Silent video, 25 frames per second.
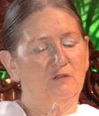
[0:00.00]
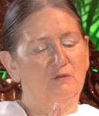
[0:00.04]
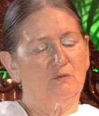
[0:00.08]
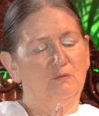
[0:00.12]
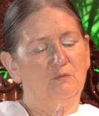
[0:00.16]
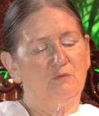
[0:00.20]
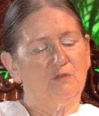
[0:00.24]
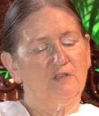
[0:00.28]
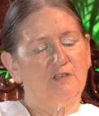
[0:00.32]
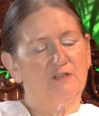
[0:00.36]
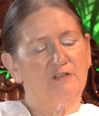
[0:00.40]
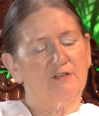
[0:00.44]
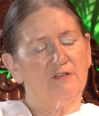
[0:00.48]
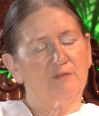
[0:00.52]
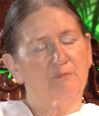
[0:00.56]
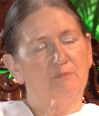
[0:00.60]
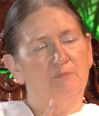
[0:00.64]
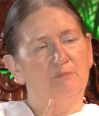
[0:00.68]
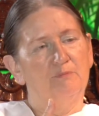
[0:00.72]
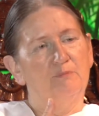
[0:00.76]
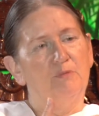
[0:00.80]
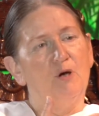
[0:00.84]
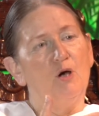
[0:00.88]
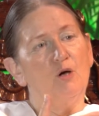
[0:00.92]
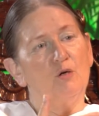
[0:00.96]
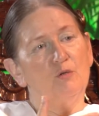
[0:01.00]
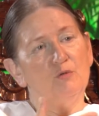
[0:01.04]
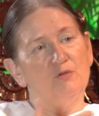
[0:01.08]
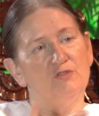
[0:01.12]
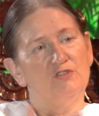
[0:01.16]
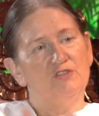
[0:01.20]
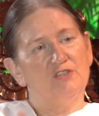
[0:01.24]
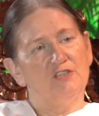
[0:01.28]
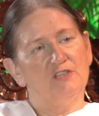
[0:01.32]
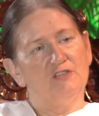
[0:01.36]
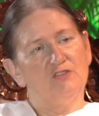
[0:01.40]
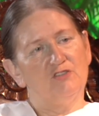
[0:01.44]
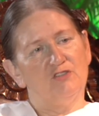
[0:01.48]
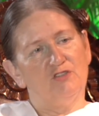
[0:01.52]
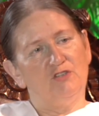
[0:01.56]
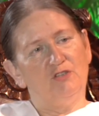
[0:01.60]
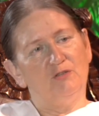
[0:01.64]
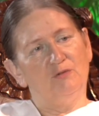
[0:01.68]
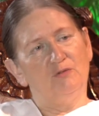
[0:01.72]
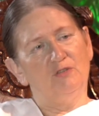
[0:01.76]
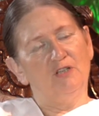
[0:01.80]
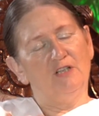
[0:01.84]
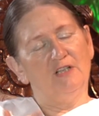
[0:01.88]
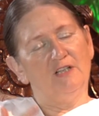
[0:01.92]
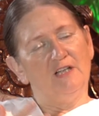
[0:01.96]
know, one of the poses
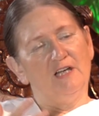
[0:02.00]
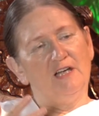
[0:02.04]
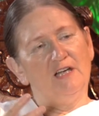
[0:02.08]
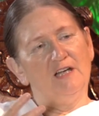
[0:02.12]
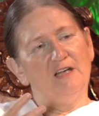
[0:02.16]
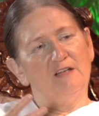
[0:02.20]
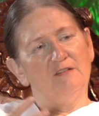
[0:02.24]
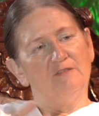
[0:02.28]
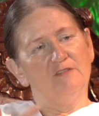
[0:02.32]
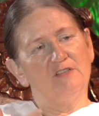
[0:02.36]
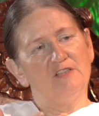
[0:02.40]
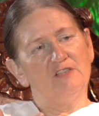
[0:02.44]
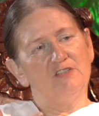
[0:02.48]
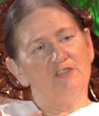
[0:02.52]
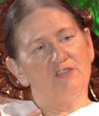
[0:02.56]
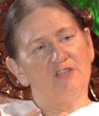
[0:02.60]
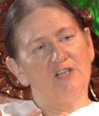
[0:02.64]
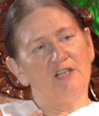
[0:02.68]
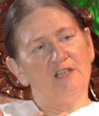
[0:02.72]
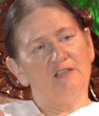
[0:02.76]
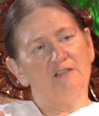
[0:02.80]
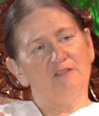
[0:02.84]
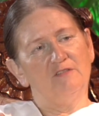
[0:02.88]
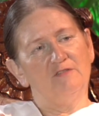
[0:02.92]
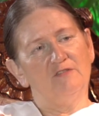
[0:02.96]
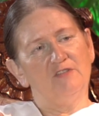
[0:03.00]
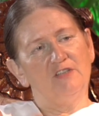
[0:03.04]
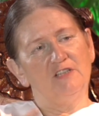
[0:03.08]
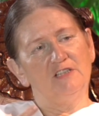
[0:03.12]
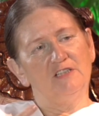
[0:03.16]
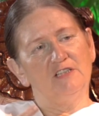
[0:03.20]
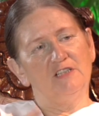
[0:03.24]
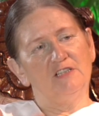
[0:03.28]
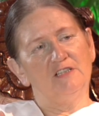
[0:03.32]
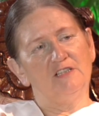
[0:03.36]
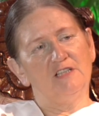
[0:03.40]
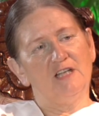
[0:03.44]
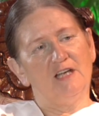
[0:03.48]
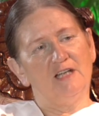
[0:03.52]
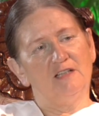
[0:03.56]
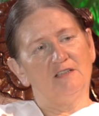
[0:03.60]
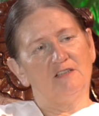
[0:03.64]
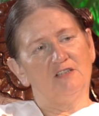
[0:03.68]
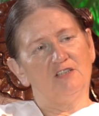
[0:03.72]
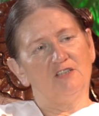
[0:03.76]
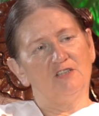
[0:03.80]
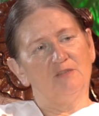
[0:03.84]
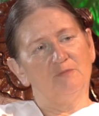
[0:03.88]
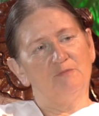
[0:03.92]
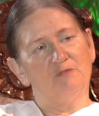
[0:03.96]
you can have is that of the
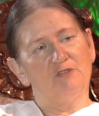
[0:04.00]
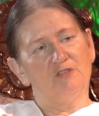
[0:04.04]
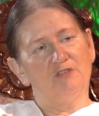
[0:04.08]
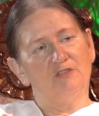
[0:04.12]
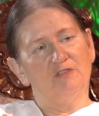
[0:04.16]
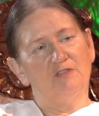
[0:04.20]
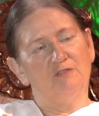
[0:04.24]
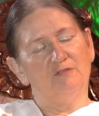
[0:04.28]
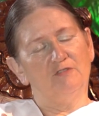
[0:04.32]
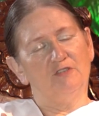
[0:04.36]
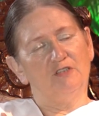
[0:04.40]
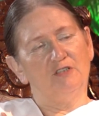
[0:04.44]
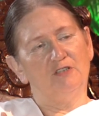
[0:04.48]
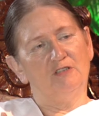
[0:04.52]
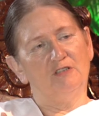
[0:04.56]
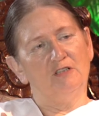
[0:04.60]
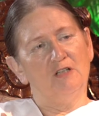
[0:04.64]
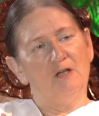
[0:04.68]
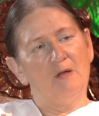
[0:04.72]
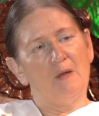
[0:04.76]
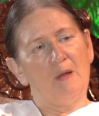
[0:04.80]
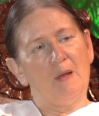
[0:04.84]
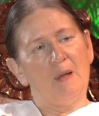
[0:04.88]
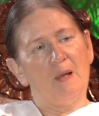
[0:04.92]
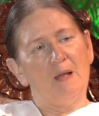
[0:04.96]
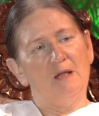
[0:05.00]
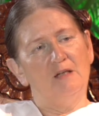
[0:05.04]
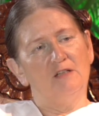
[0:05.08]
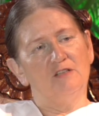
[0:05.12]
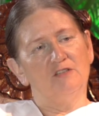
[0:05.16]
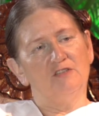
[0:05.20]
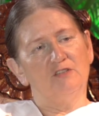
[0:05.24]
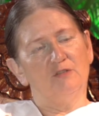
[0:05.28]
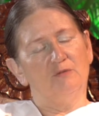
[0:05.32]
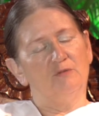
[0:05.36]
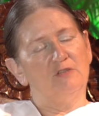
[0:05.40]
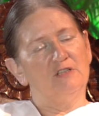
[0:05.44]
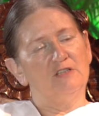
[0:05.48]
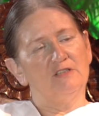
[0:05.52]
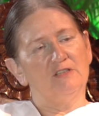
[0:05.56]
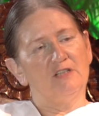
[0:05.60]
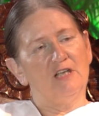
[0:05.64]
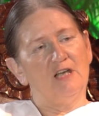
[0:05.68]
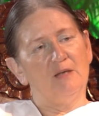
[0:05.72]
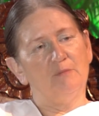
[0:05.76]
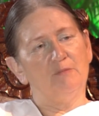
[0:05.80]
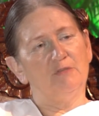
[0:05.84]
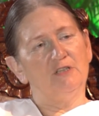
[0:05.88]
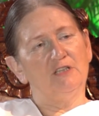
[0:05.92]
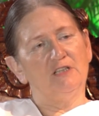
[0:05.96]
detached observer. So it's
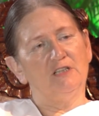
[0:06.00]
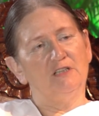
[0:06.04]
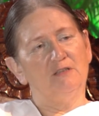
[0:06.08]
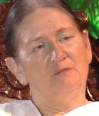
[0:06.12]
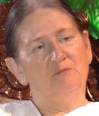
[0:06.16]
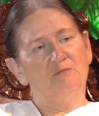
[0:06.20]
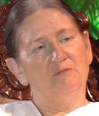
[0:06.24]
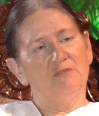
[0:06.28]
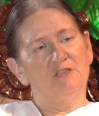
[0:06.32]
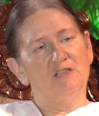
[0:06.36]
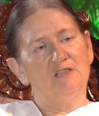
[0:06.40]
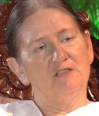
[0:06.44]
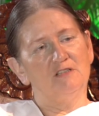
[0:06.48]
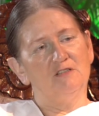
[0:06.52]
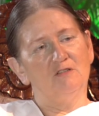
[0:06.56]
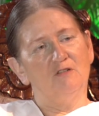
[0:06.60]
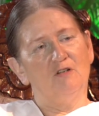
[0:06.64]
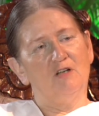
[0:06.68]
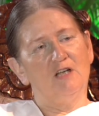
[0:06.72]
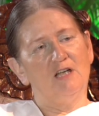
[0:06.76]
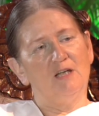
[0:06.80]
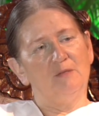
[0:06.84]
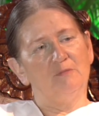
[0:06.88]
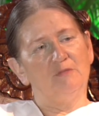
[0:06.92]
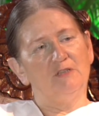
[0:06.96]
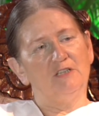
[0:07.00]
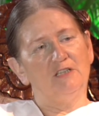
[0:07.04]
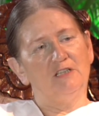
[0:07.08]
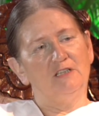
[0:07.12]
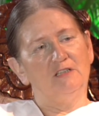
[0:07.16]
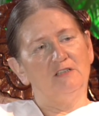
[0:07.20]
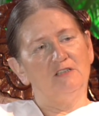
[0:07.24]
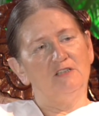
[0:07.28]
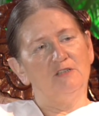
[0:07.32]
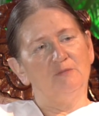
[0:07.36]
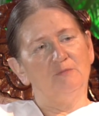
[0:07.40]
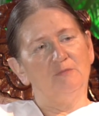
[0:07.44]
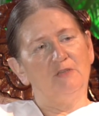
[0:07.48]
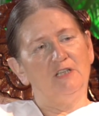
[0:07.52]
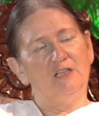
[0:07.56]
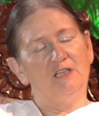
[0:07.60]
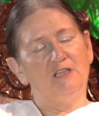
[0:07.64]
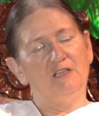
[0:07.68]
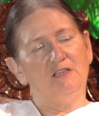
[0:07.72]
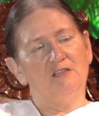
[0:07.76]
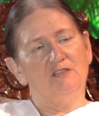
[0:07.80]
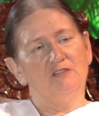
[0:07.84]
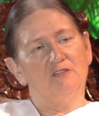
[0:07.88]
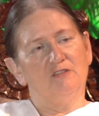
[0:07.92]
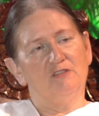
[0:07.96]
happening, but it's not happening to
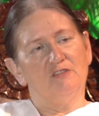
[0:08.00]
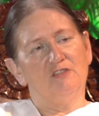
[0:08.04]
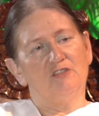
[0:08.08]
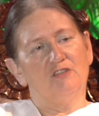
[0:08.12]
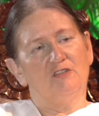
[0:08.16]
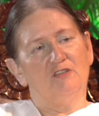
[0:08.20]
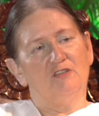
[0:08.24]
me. So it's